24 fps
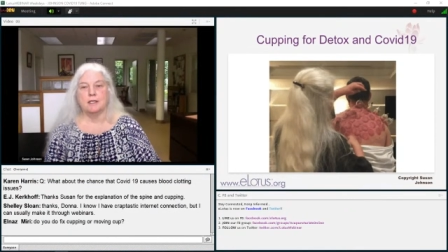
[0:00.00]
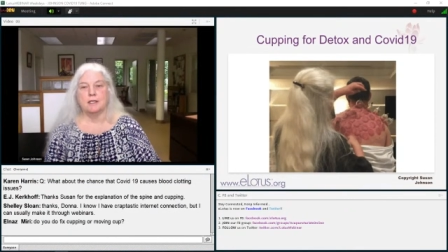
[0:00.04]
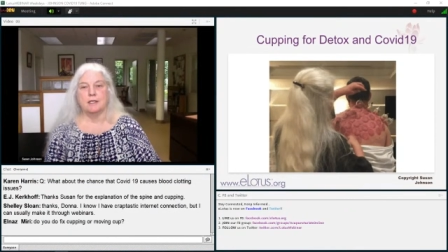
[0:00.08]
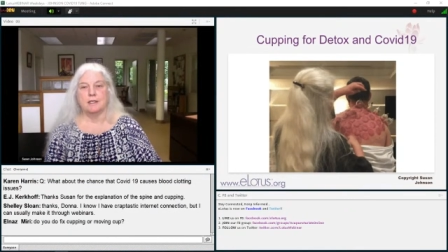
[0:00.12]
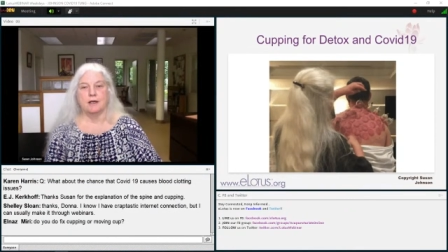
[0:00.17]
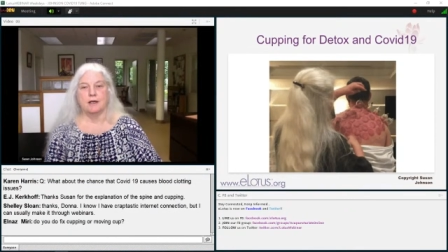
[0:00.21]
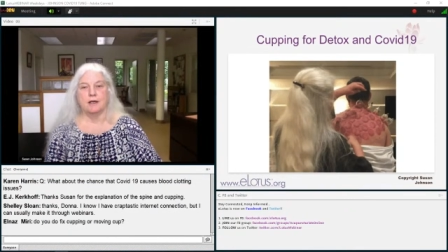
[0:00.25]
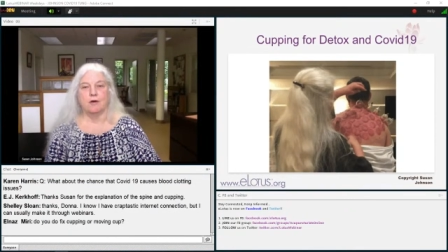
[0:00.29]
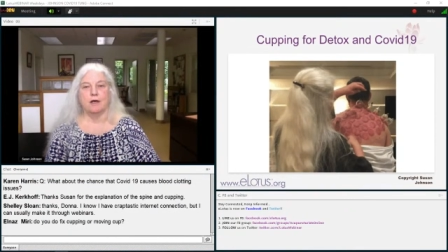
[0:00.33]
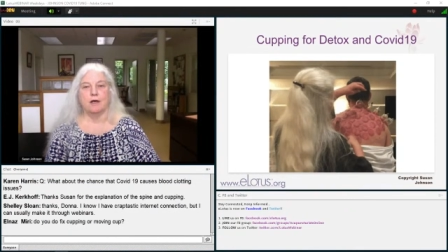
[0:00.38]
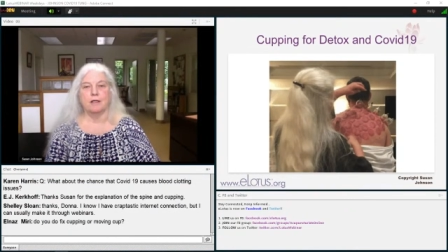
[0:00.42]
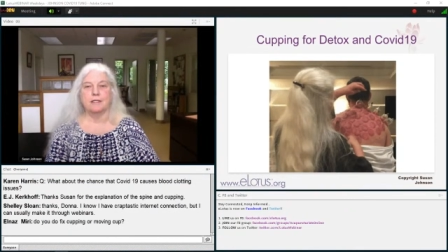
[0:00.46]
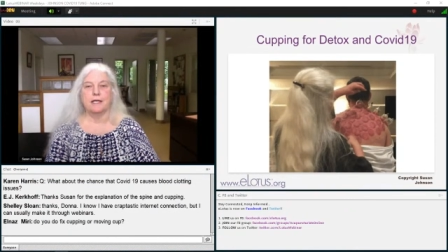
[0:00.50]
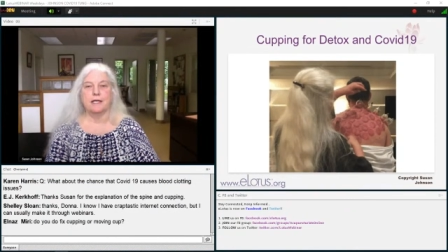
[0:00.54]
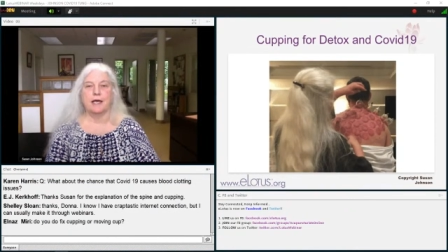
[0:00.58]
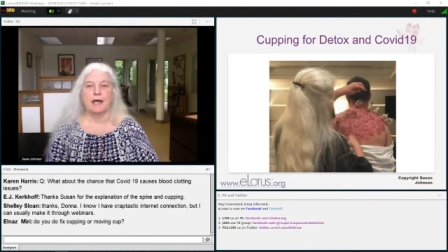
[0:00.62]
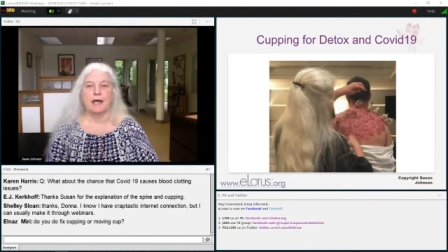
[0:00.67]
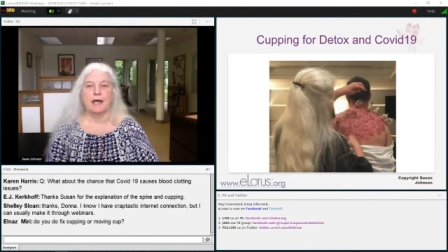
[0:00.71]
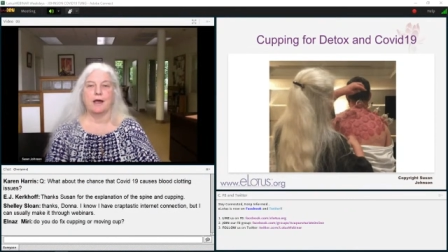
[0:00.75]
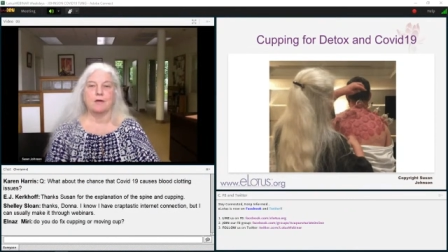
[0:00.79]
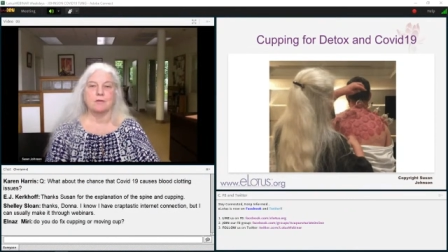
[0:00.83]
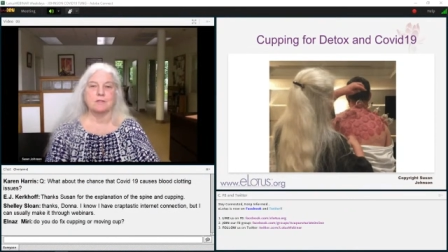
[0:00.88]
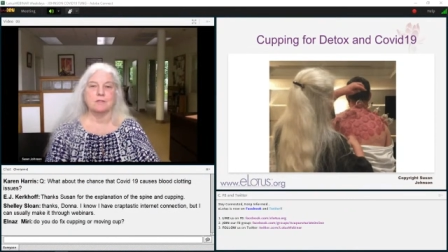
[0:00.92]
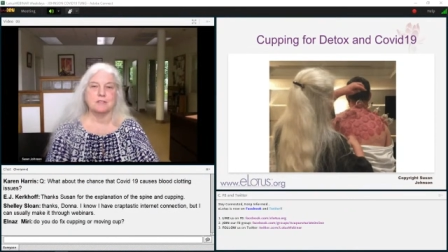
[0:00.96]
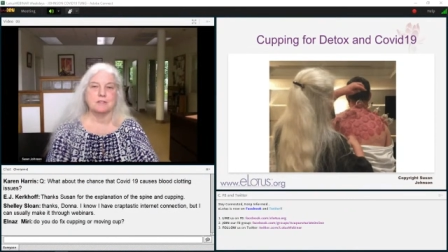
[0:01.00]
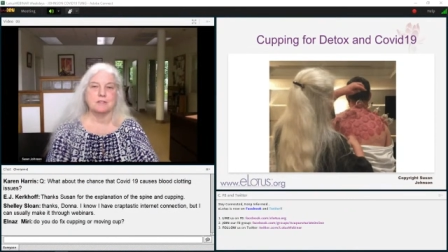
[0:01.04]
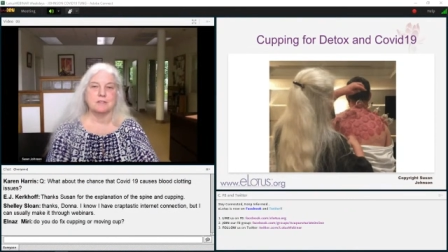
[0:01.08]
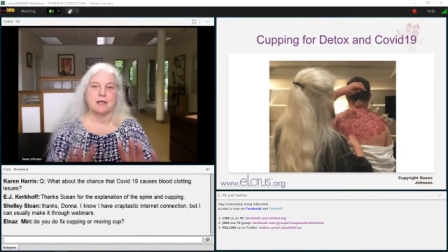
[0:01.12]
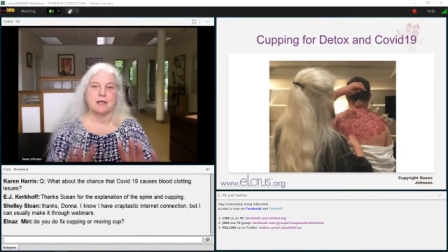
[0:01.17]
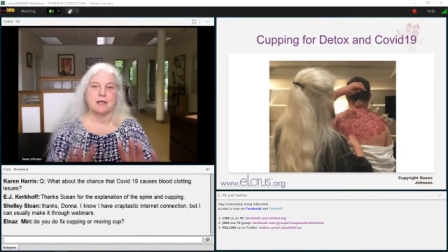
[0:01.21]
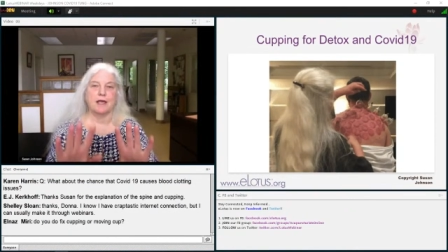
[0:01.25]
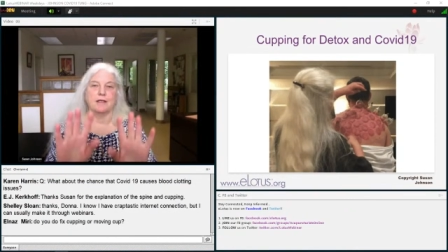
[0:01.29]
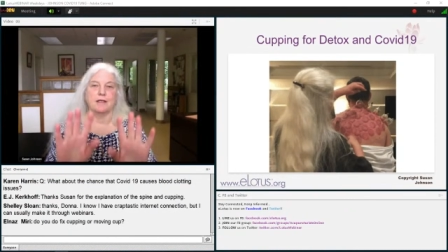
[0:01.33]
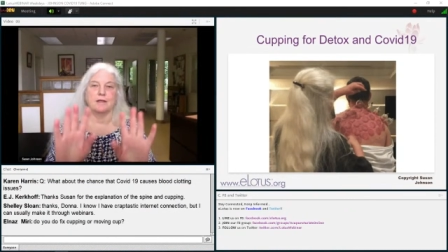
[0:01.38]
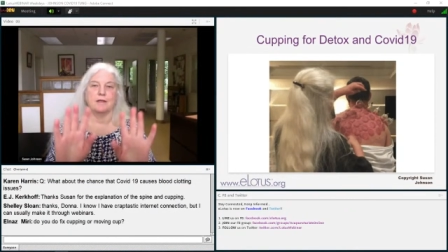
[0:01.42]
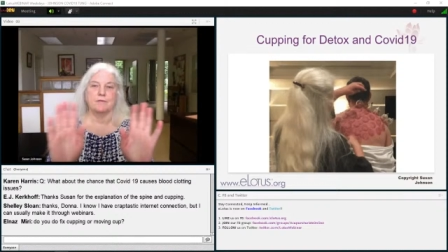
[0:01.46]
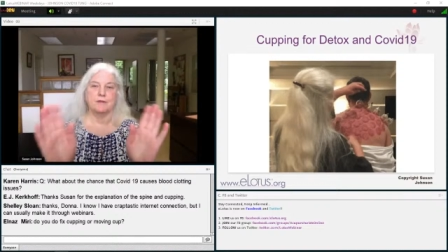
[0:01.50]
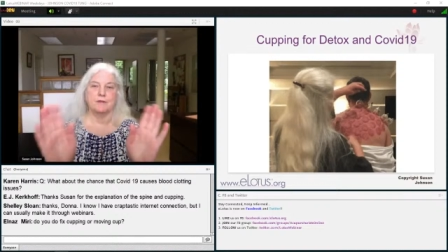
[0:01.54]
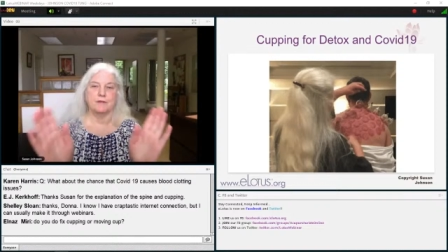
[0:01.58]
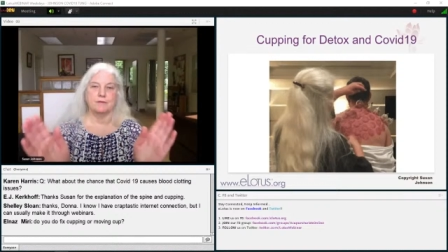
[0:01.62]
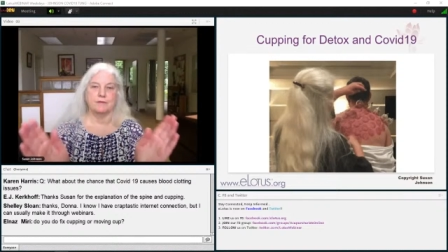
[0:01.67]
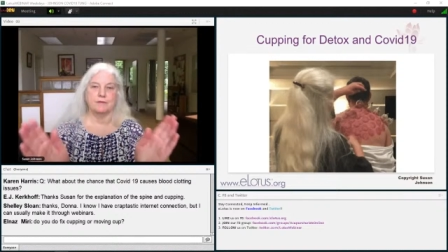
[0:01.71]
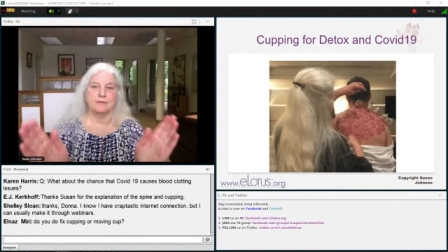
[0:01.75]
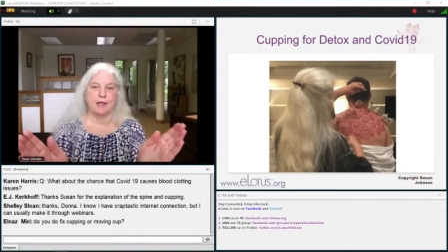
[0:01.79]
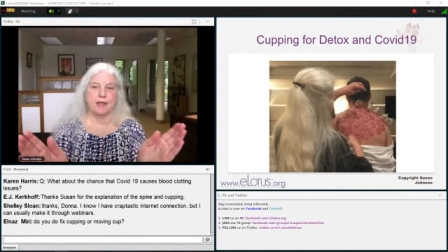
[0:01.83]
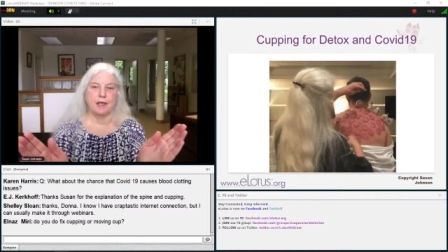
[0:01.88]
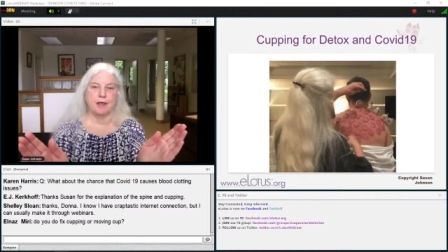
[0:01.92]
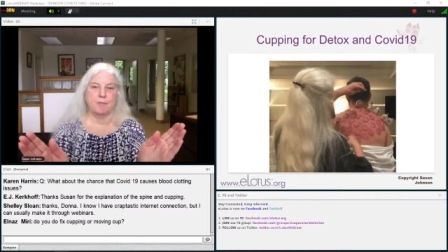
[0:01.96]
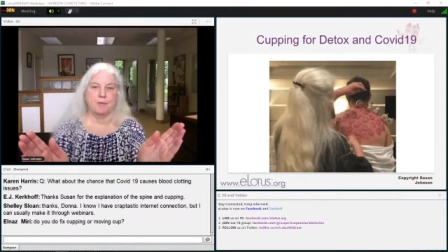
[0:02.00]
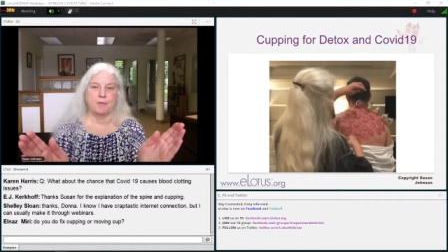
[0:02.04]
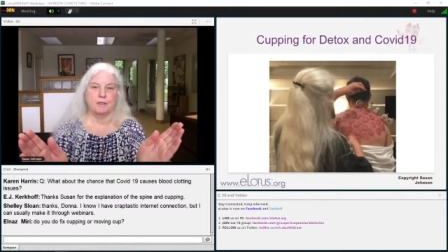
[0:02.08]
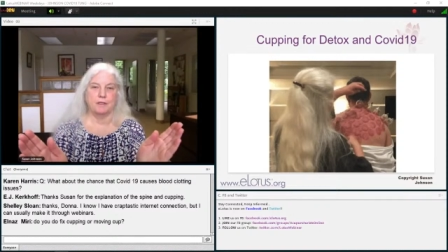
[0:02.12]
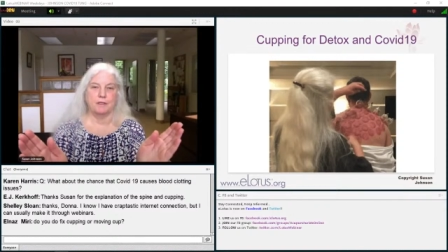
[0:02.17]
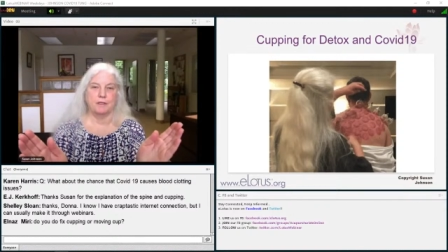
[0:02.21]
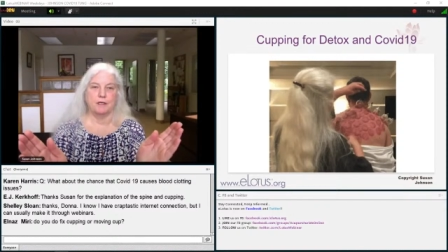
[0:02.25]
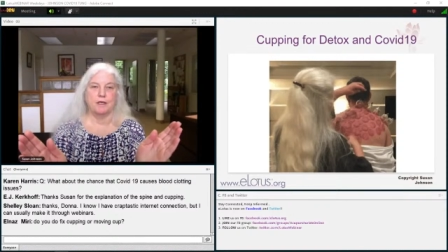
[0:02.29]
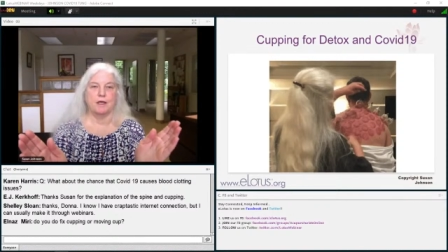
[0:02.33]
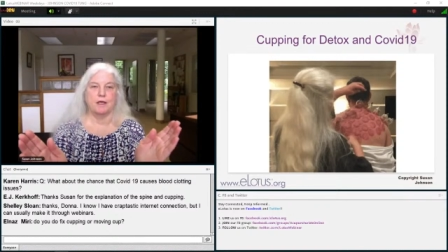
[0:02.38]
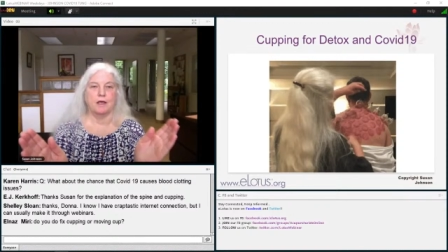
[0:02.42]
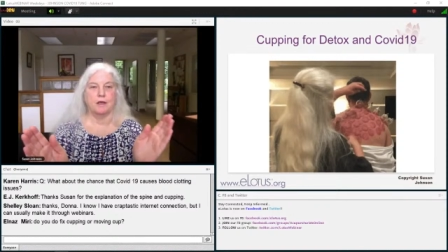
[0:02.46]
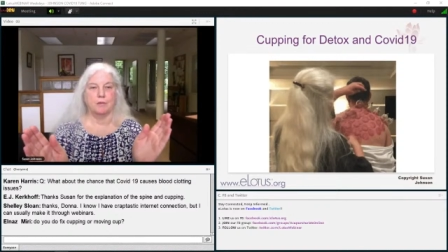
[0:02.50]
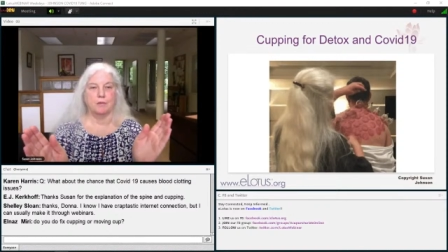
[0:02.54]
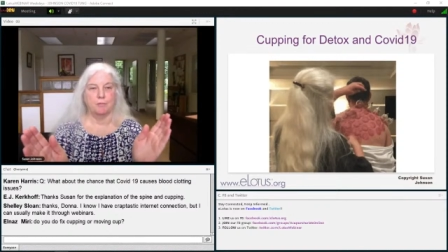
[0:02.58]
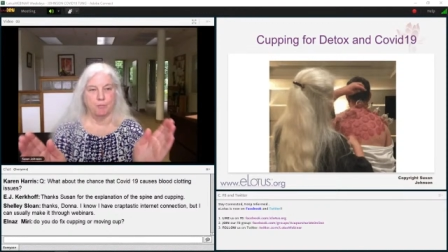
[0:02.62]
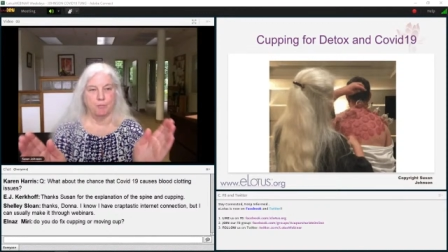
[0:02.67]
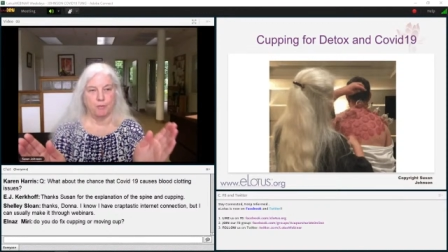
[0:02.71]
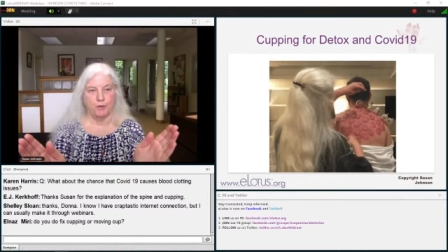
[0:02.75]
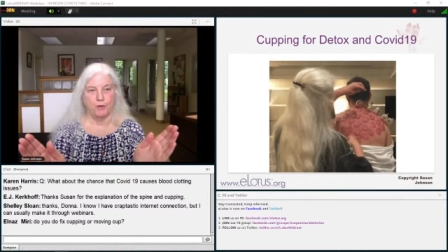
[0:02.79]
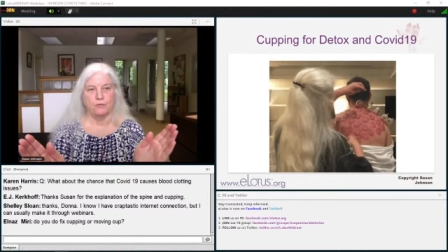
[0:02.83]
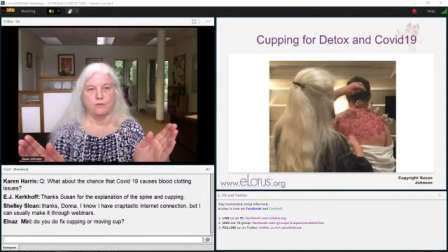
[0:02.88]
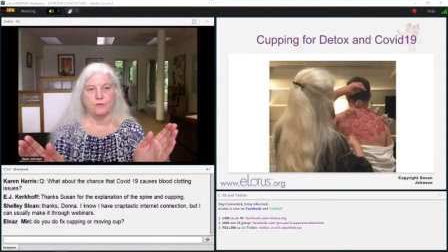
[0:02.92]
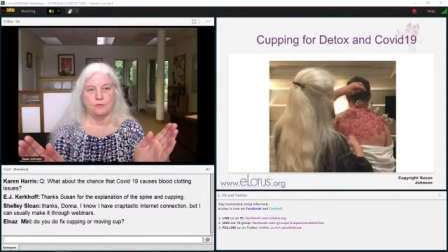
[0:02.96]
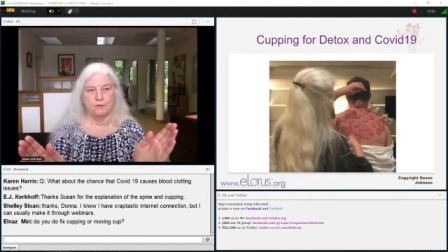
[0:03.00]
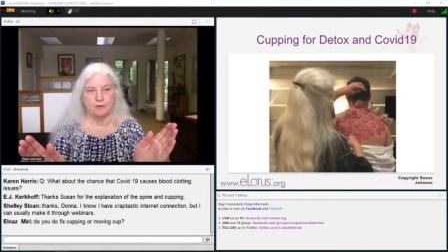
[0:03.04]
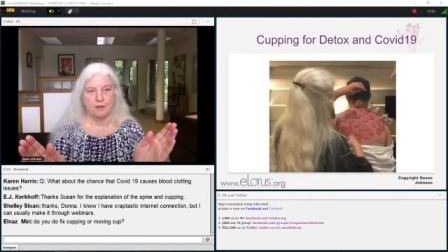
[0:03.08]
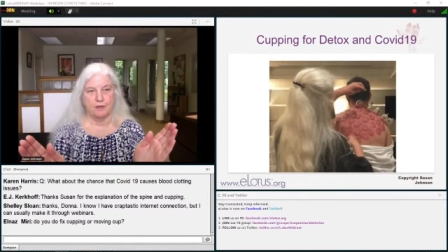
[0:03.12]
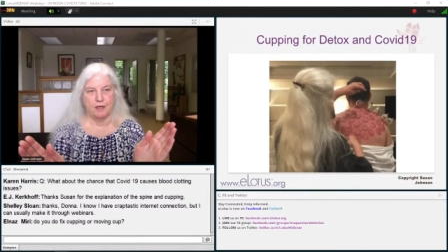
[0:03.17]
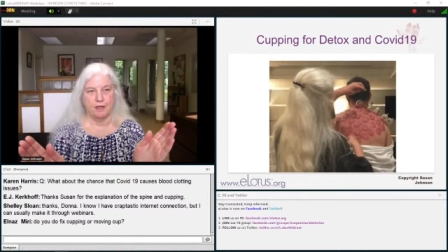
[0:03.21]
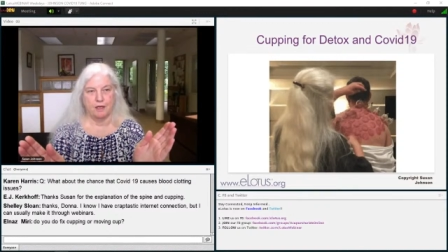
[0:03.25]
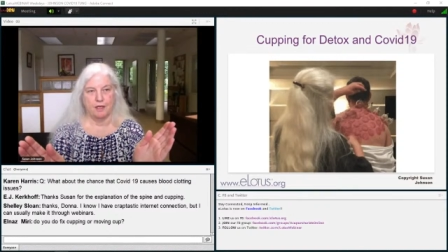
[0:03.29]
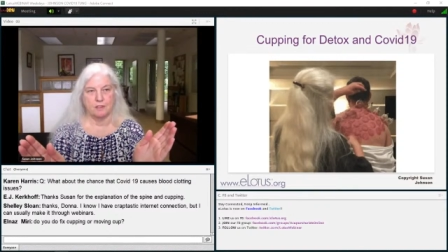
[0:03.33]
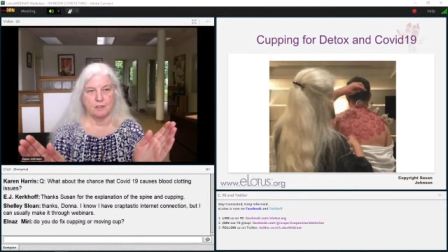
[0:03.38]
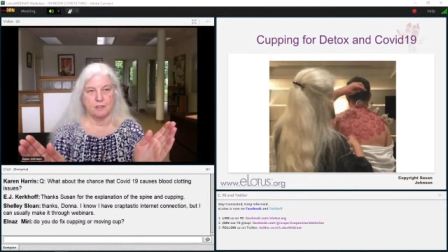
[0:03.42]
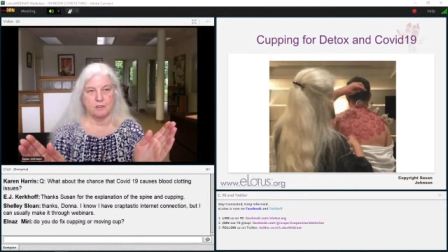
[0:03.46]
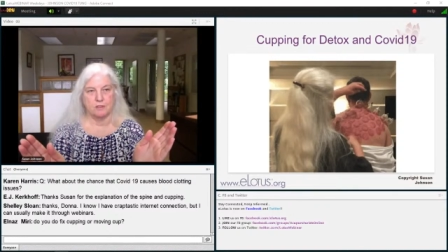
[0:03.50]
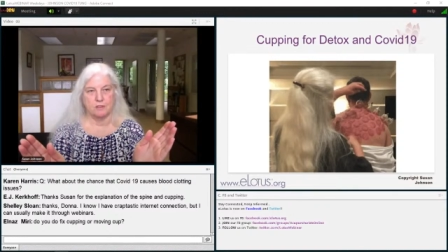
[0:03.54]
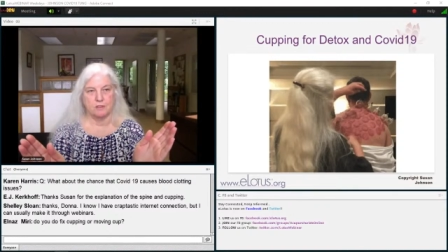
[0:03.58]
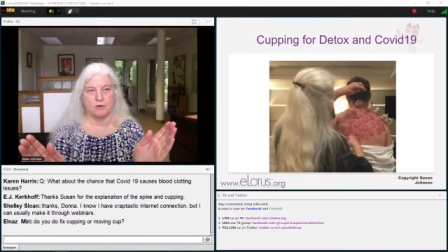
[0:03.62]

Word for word: Now on the outside of the scapula on both sides,